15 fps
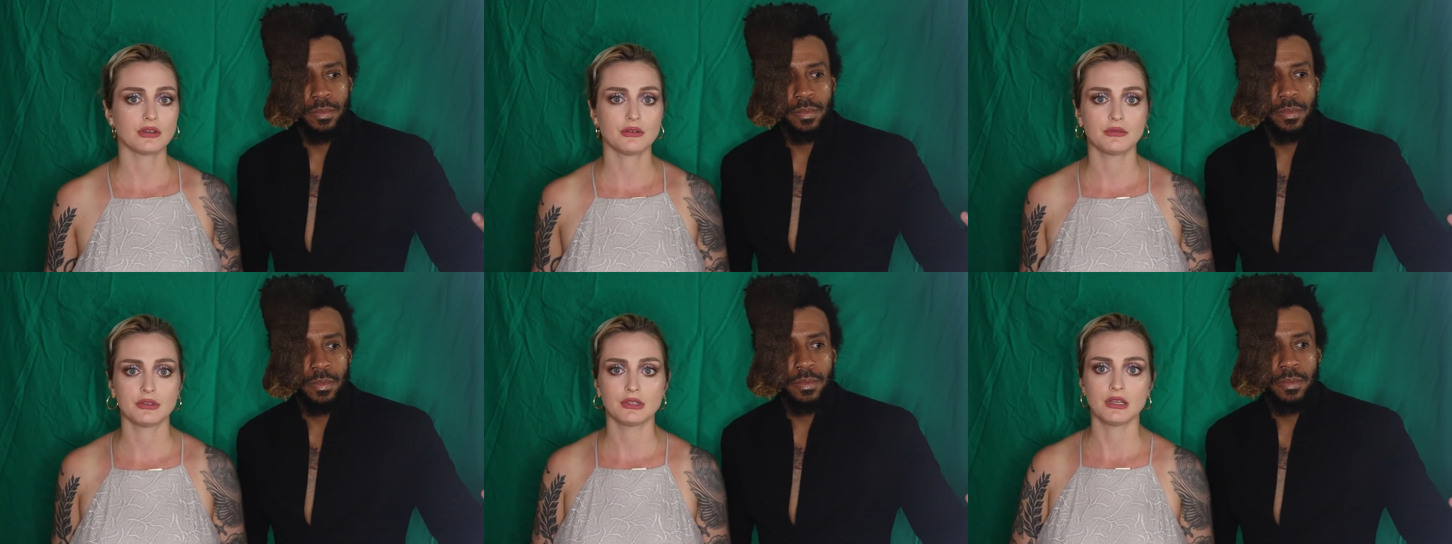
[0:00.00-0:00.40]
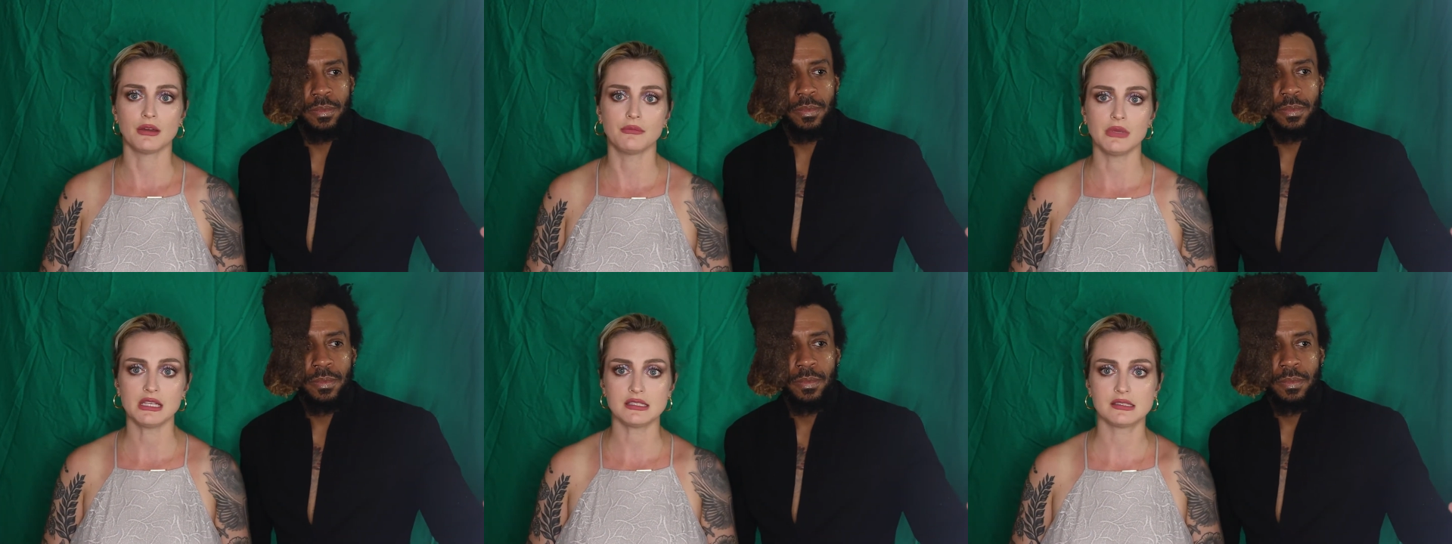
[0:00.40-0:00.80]
Speaker 1: uh,
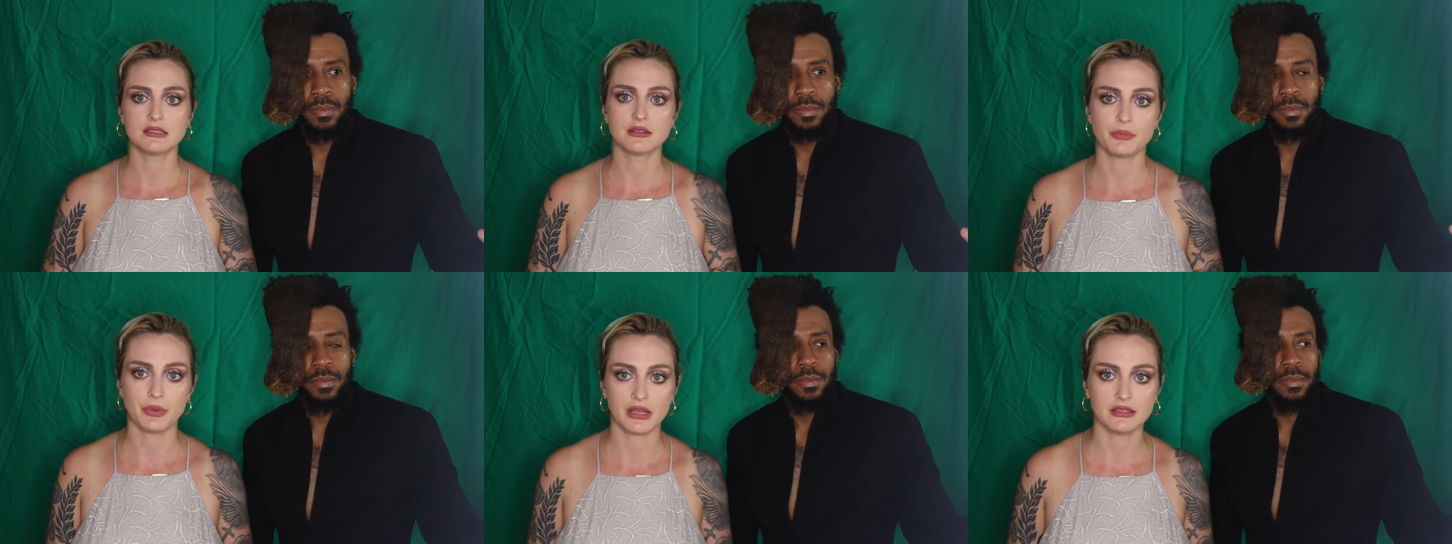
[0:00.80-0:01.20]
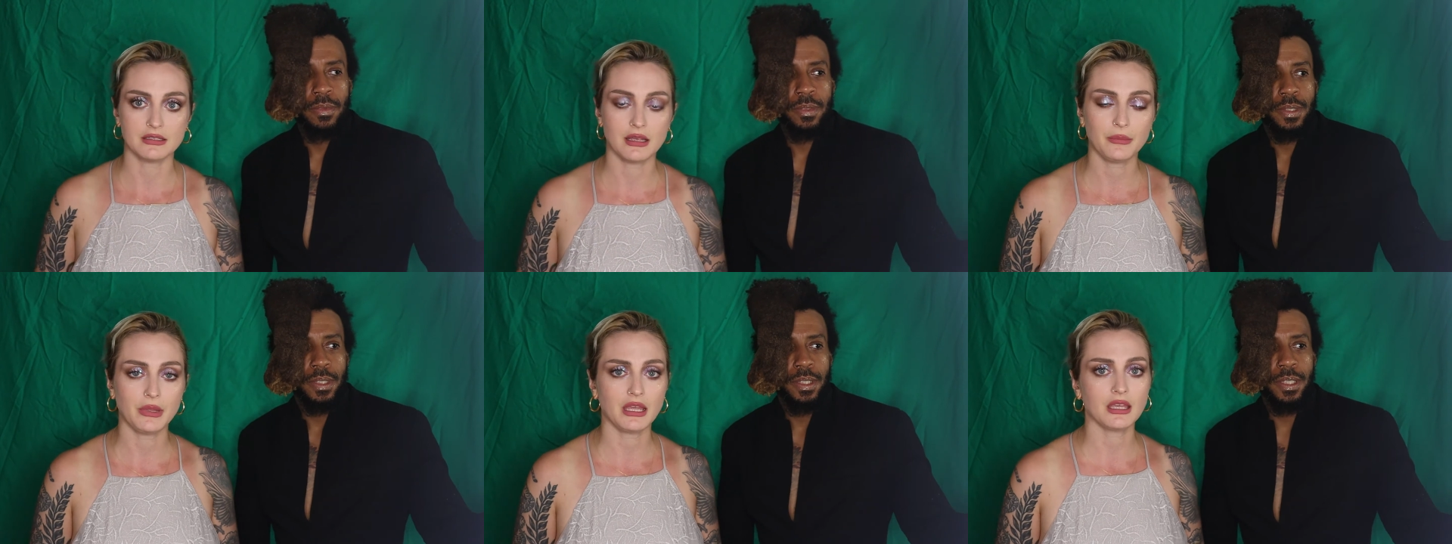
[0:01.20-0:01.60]
amidst a
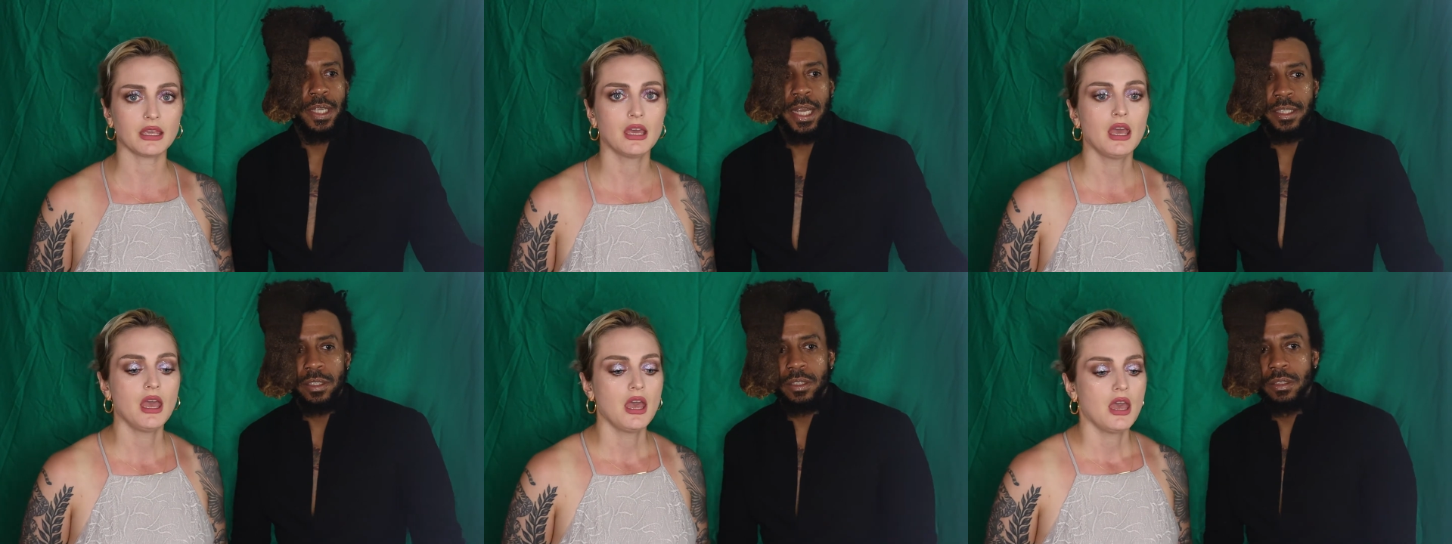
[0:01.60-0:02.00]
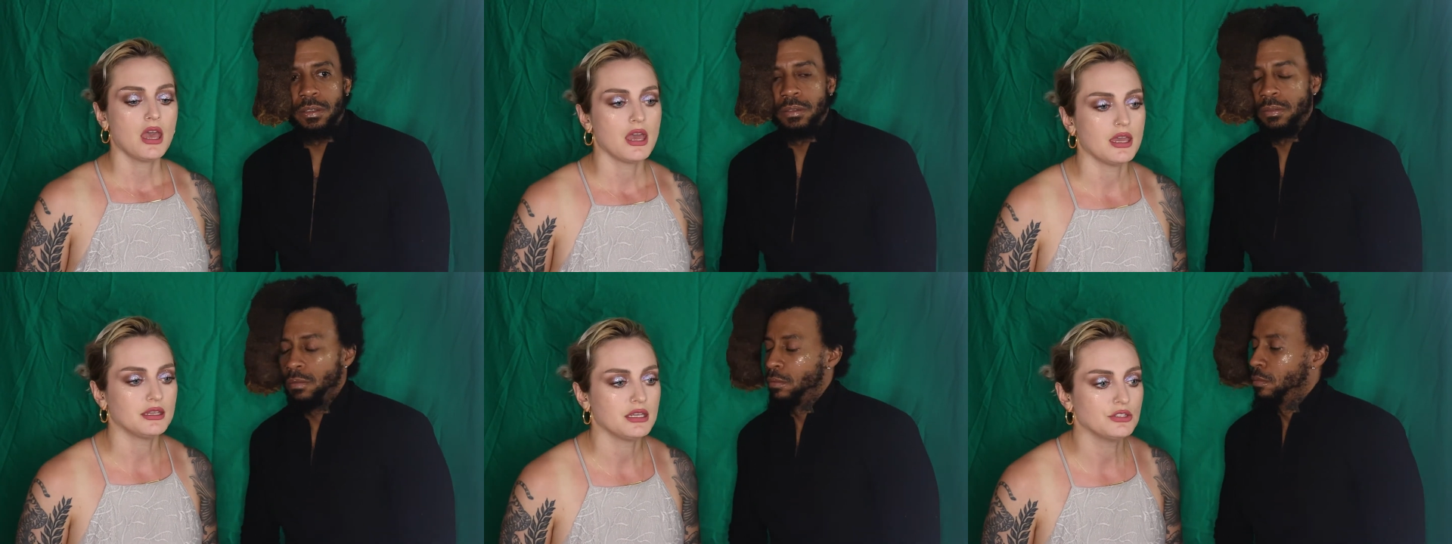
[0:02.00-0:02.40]
pandemic yes.
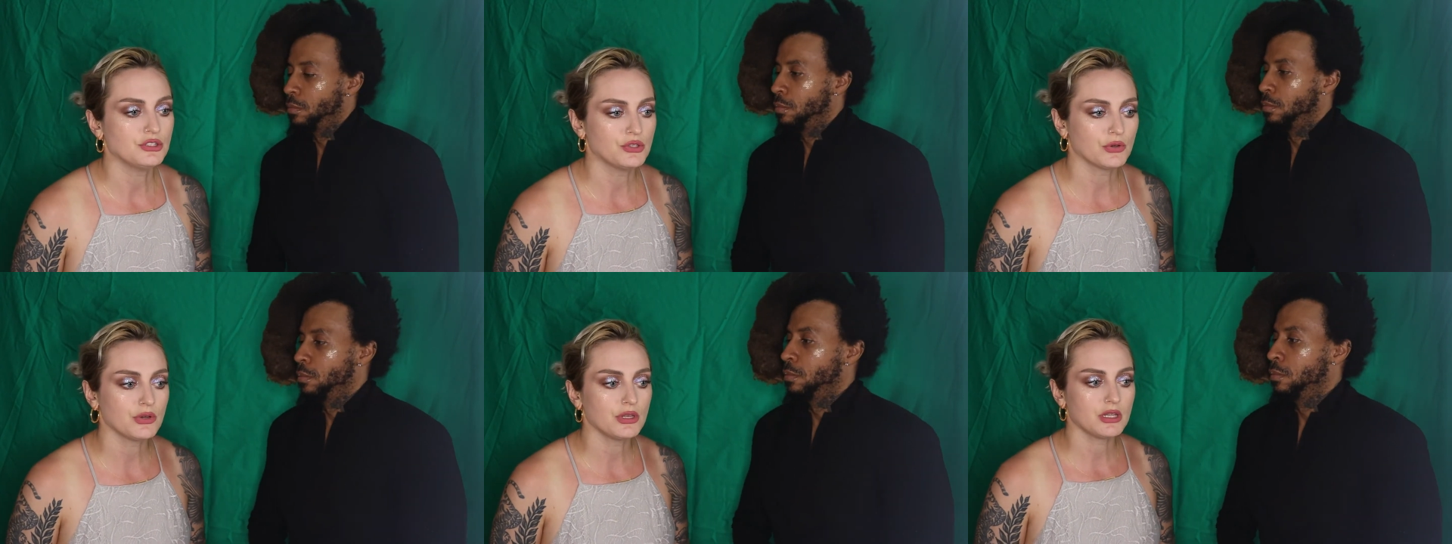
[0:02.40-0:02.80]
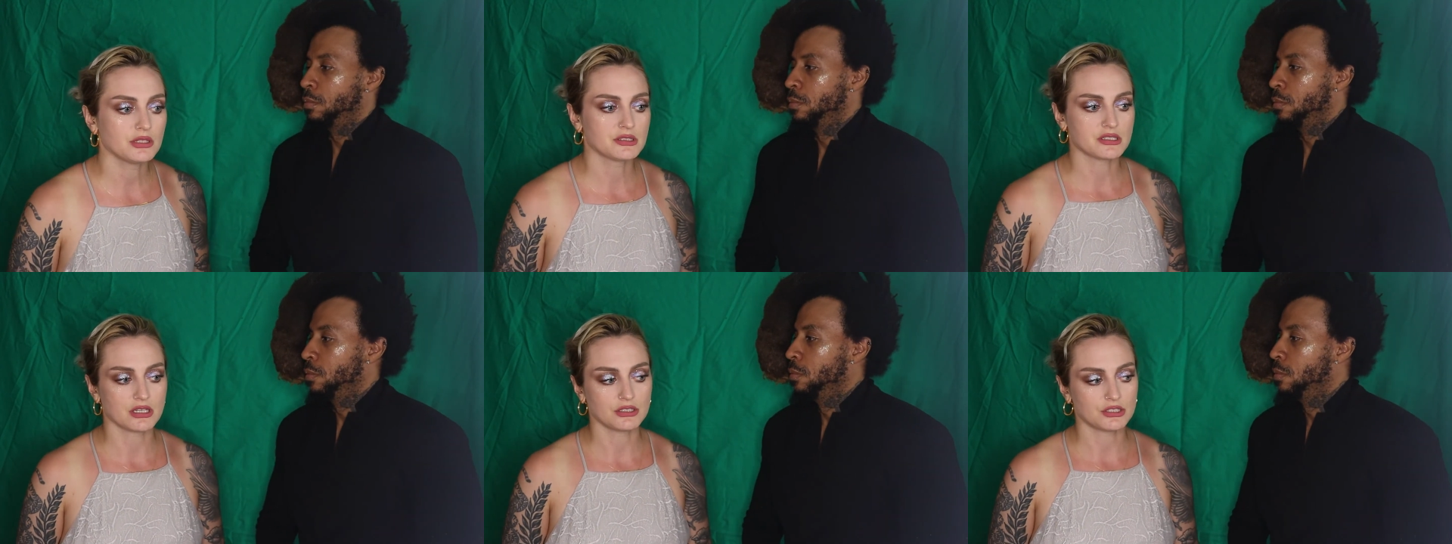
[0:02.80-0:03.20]
and enjoy
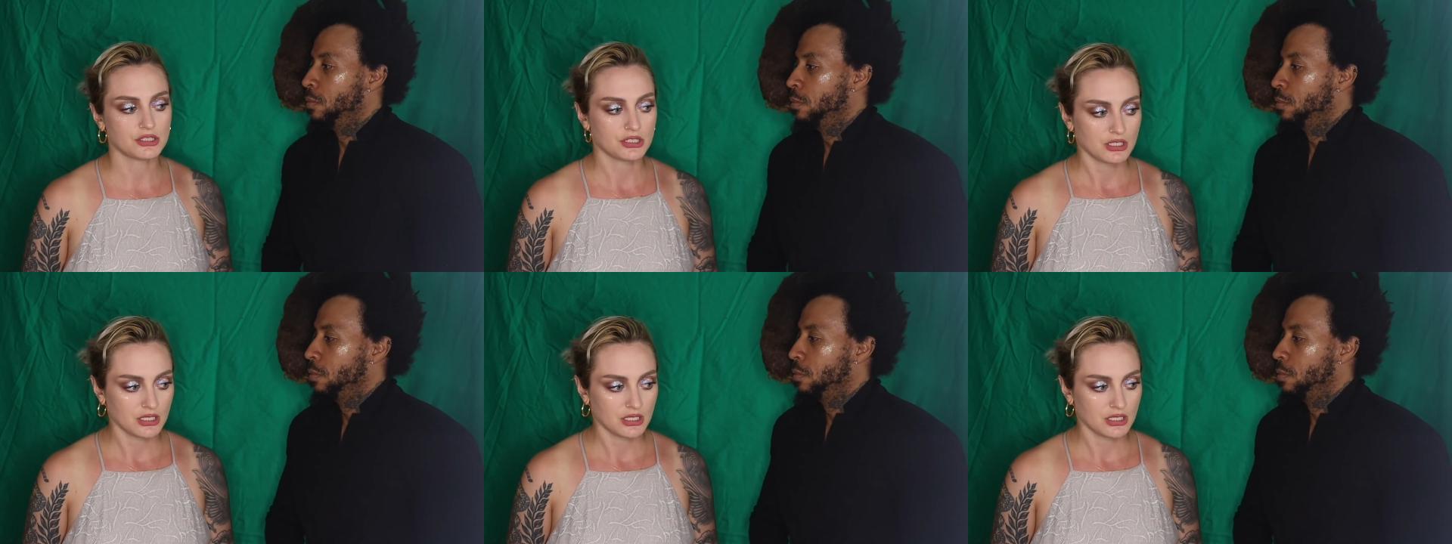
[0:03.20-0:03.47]
such